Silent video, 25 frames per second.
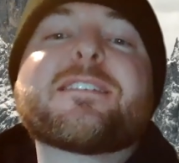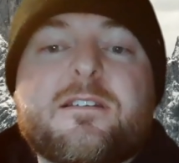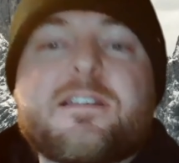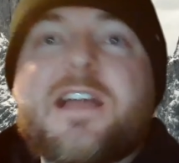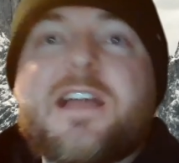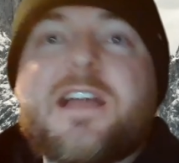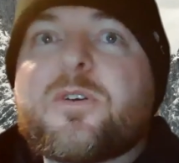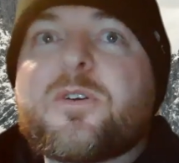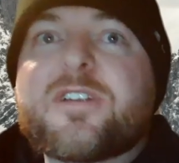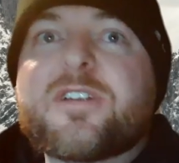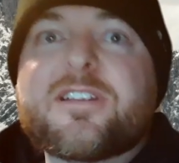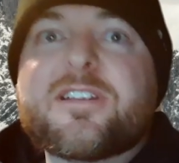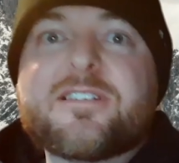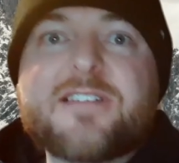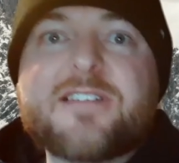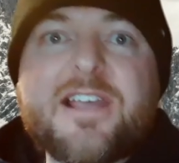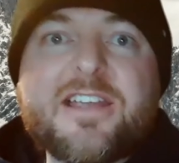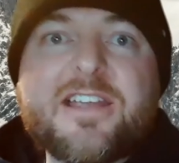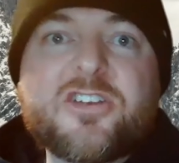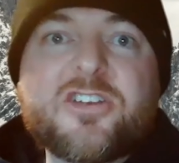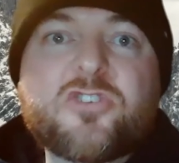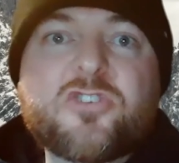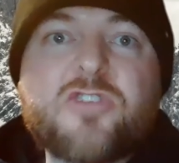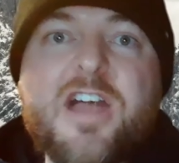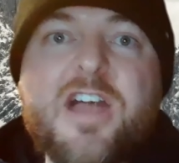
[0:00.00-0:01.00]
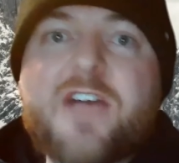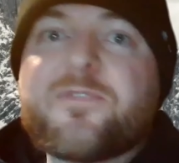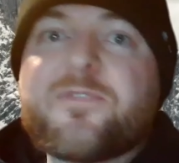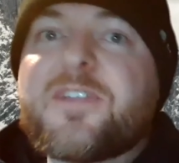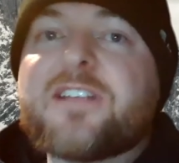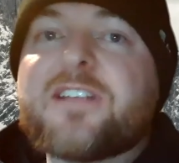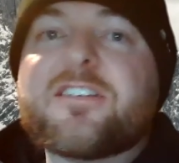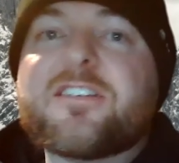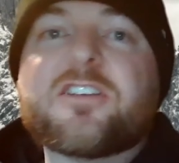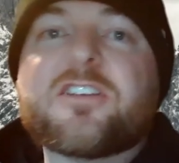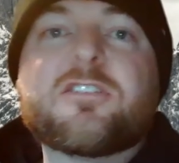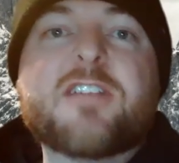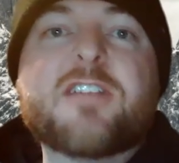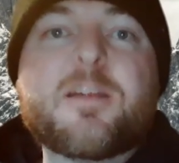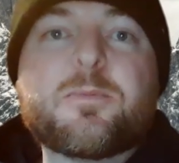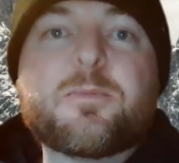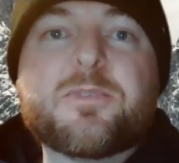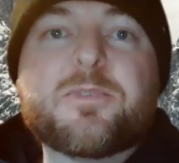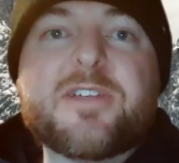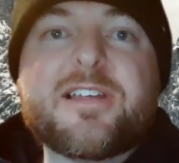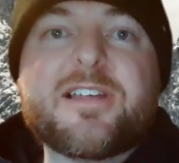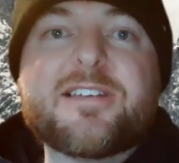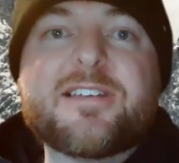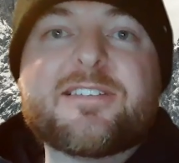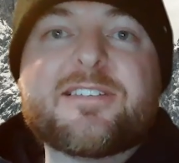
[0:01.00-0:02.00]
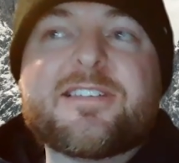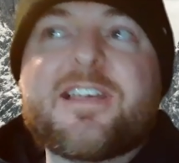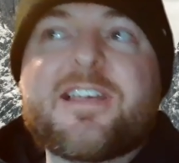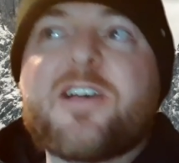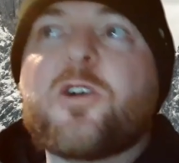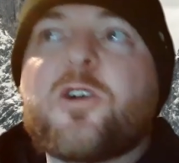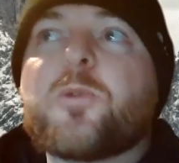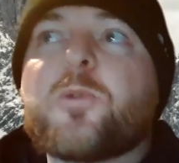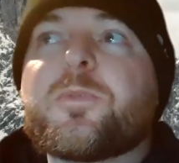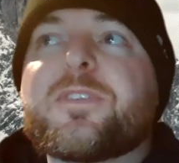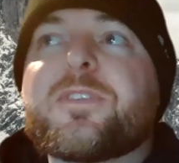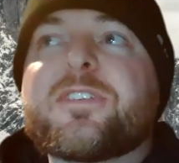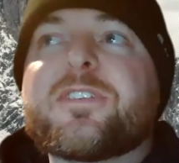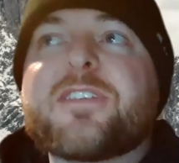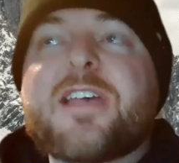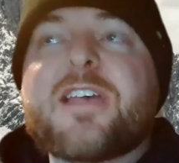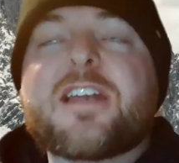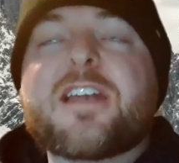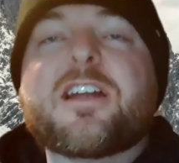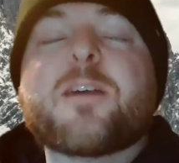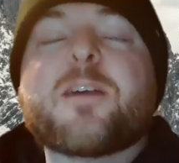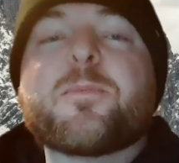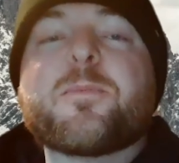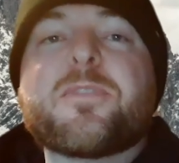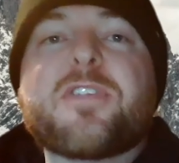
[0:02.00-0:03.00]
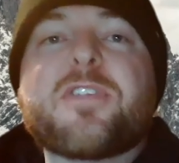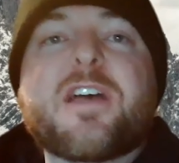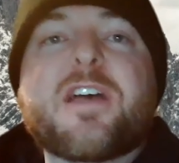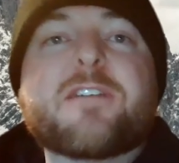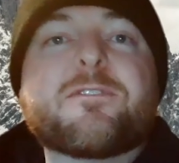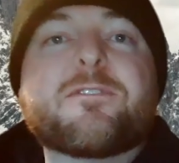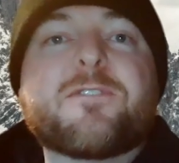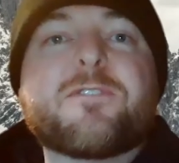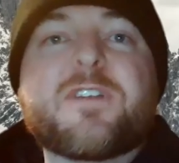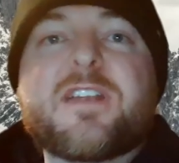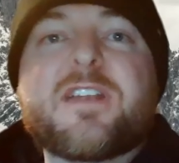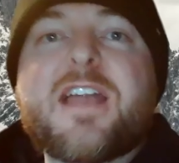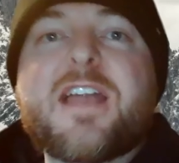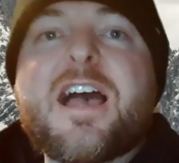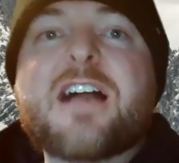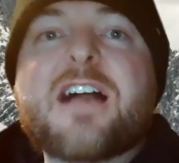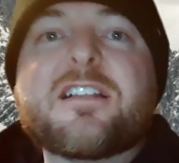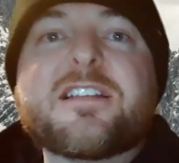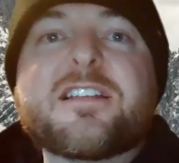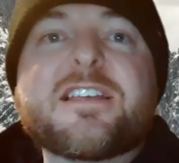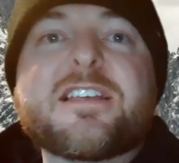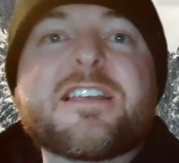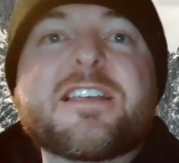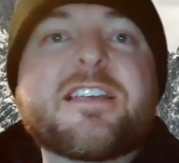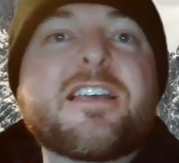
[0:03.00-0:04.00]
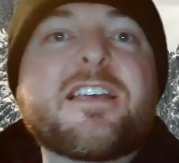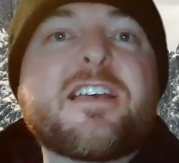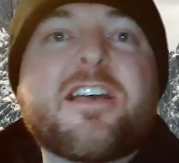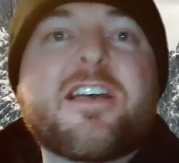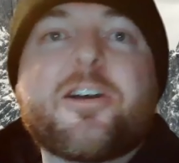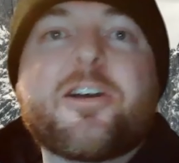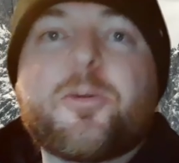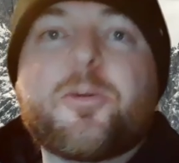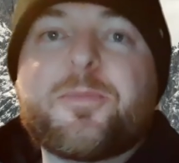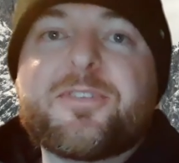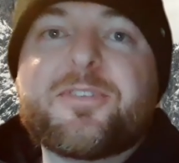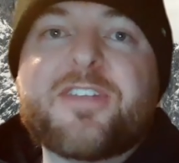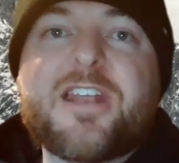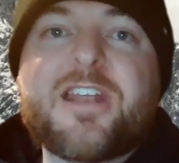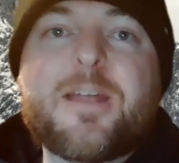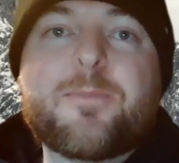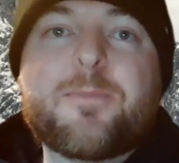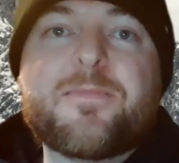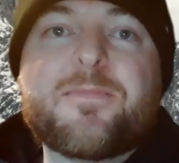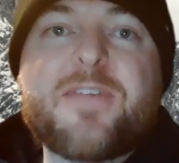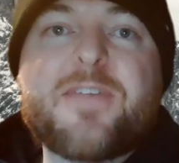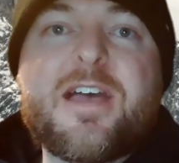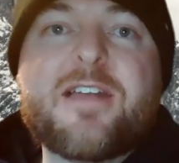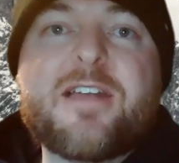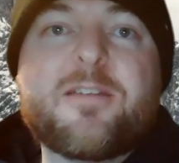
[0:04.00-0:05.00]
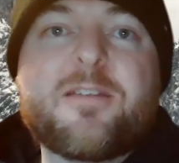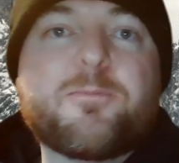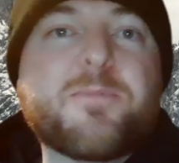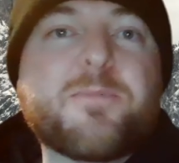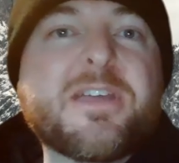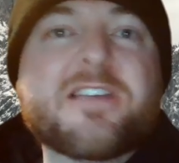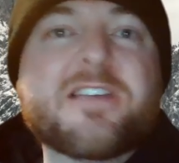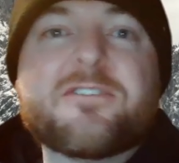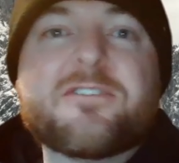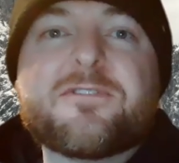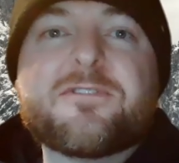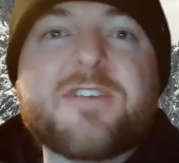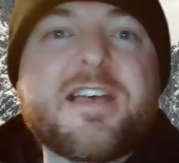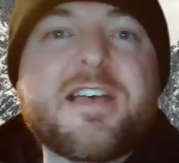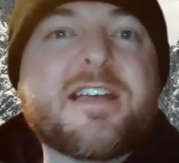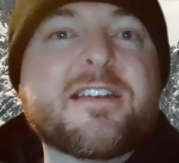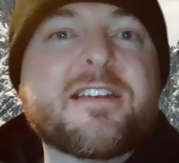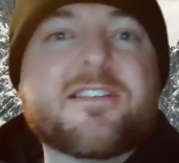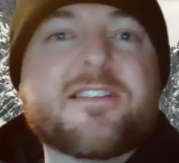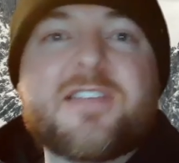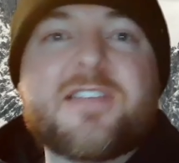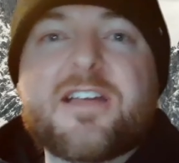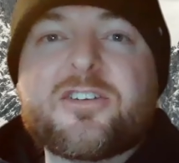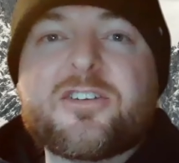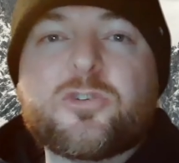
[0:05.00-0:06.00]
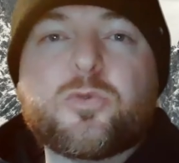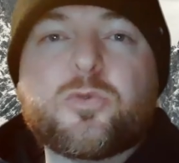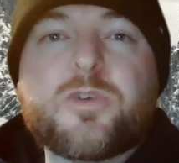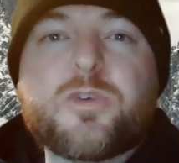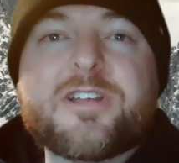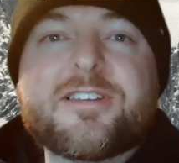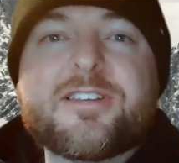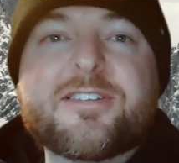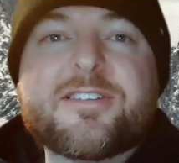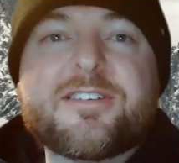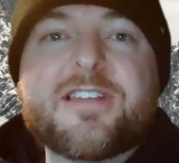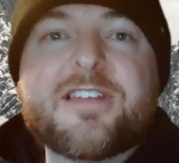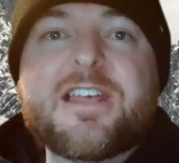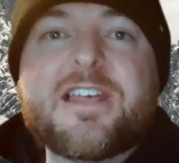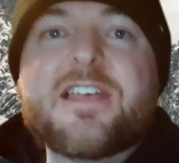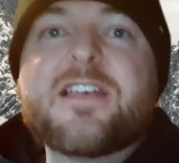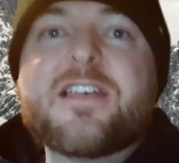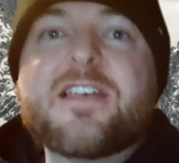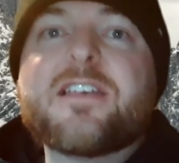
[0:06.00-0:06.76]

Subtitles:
Now, in a second draft, that's a great place to help set up that finale, help set up that big event, that twist.